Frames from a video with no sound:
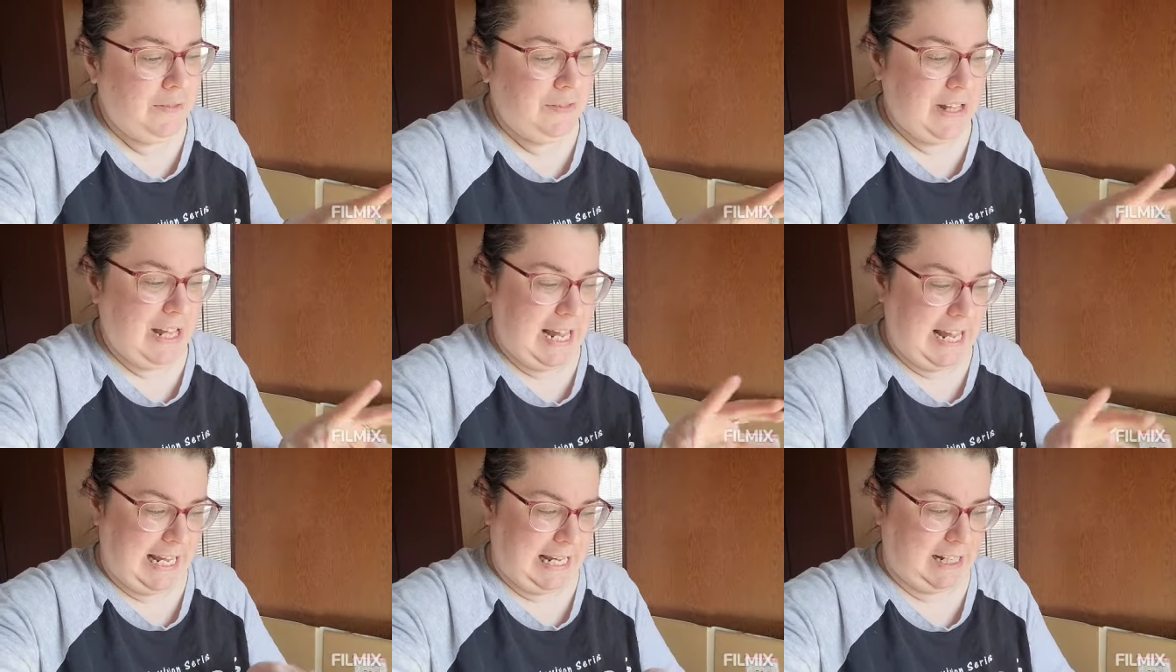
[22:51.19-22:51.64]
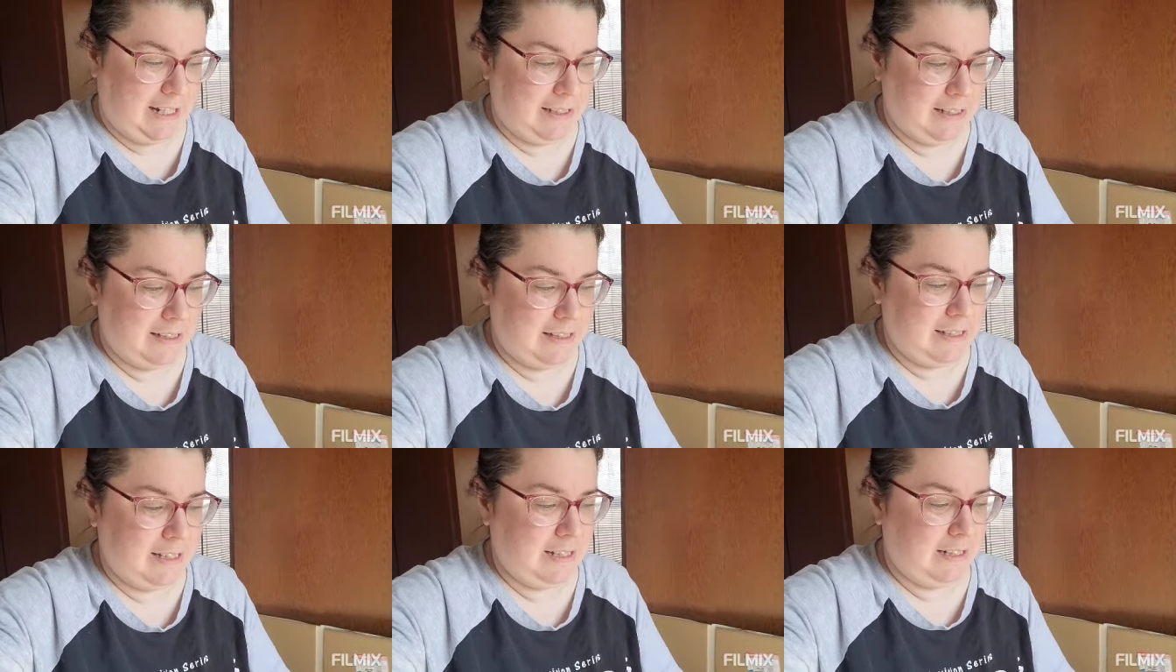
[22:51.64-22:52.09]
the
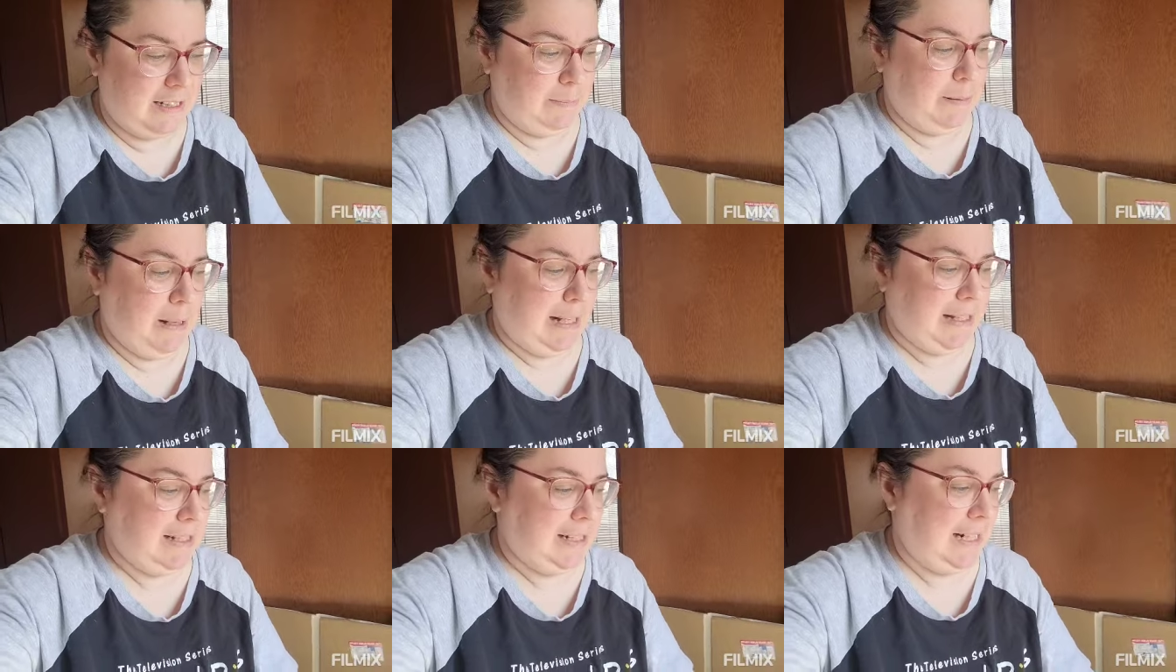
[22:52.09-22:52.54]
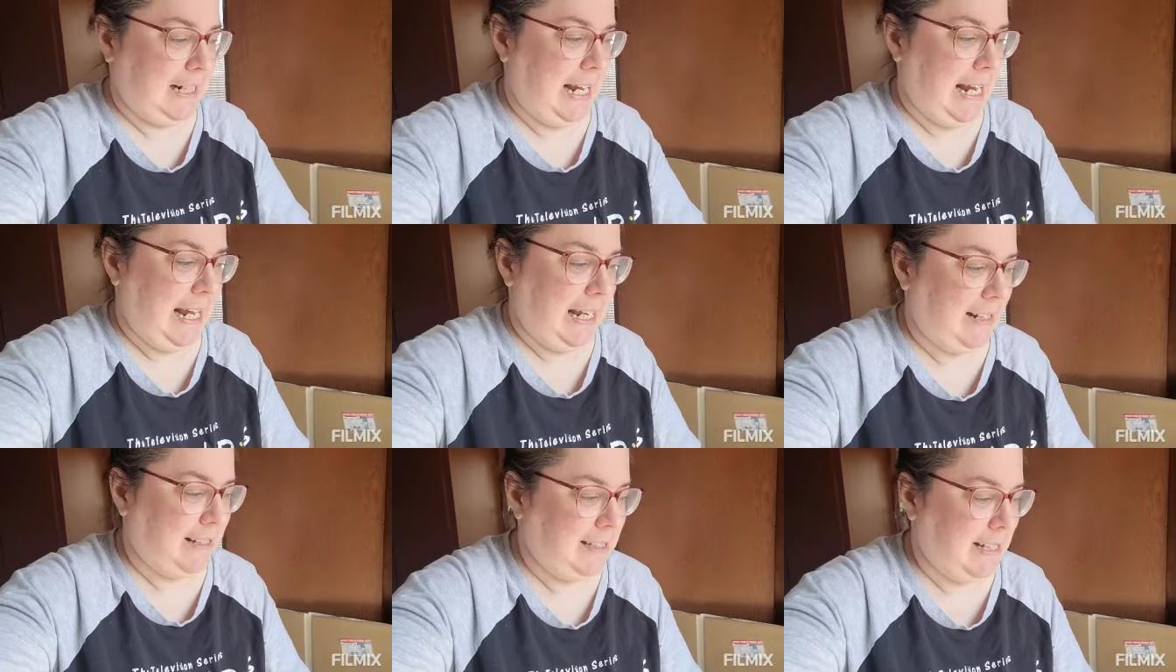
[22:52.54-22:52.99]
eggs, the plastic
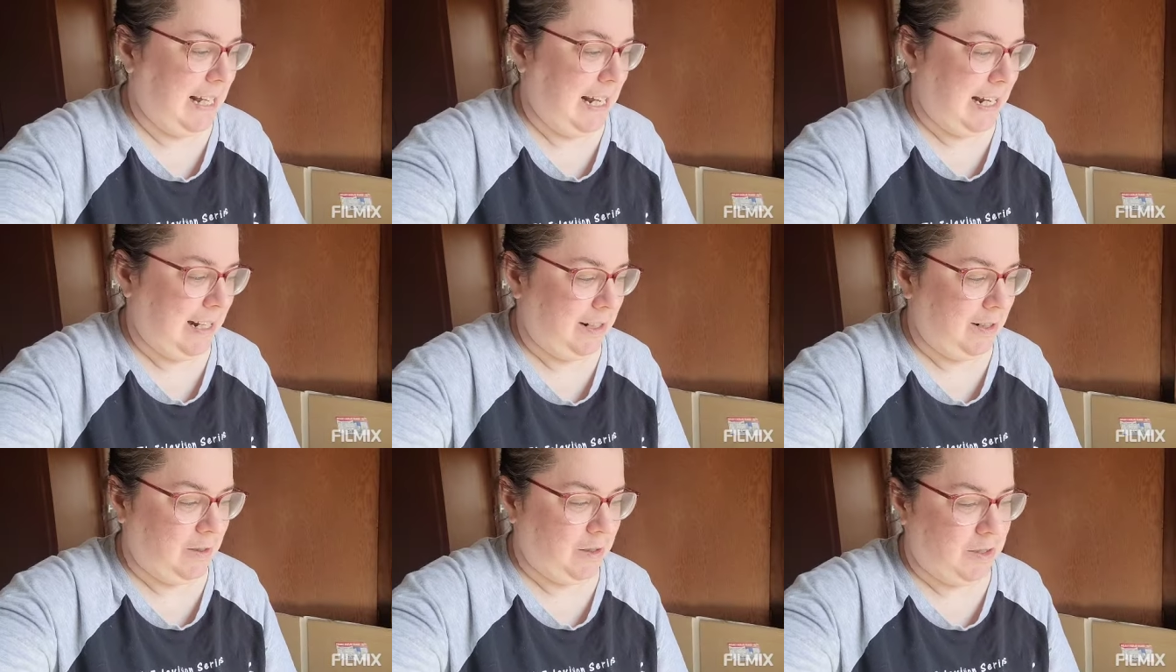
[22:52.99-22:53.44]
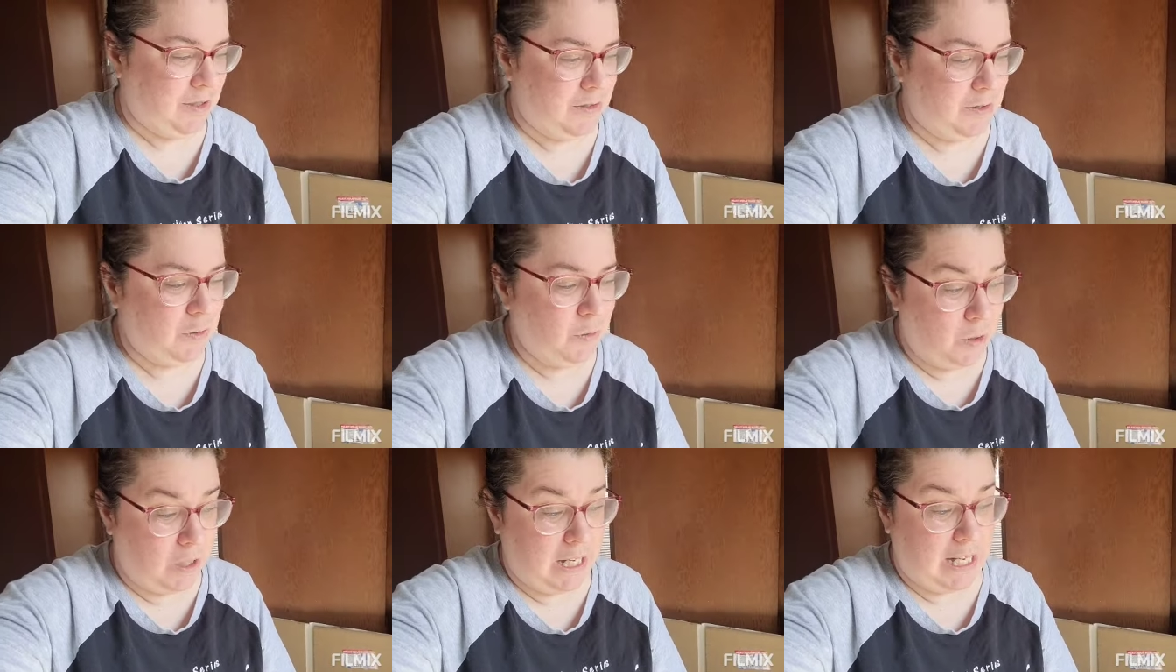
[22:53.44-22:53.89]
eggs, and there's
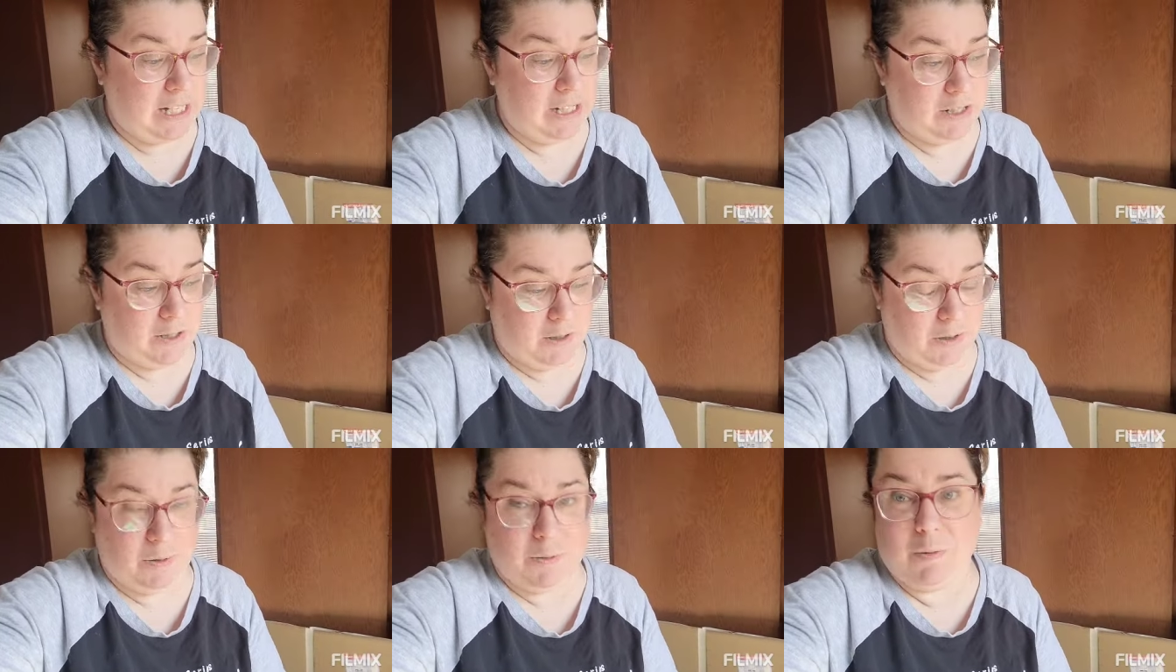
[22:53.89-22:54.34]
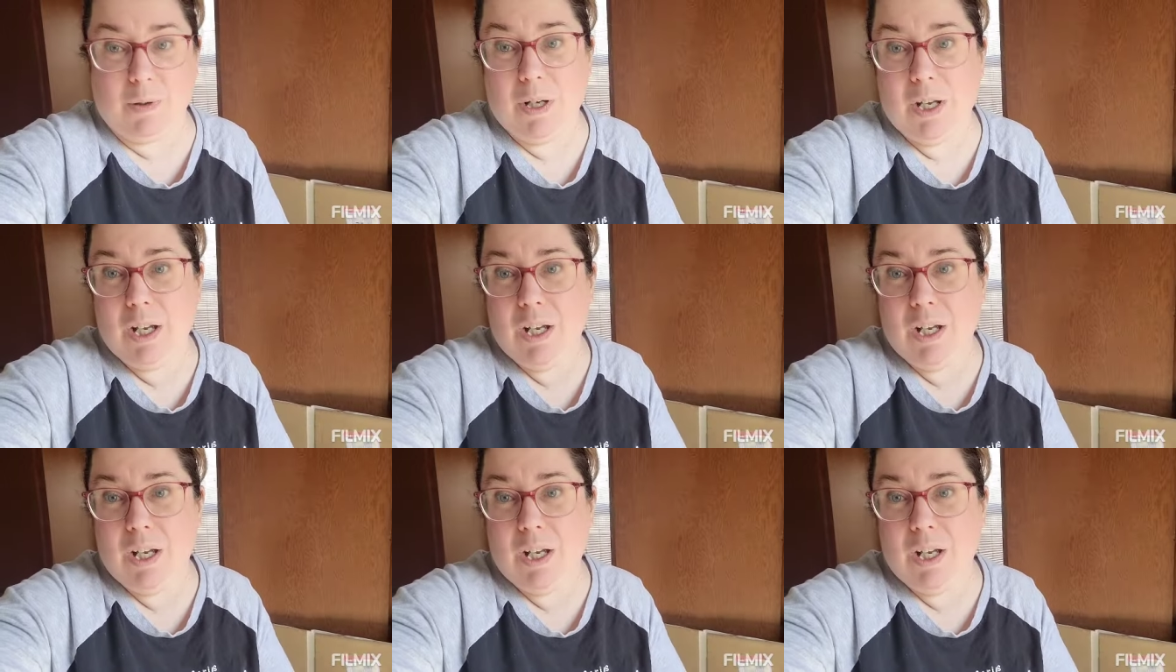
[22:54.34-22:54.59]
22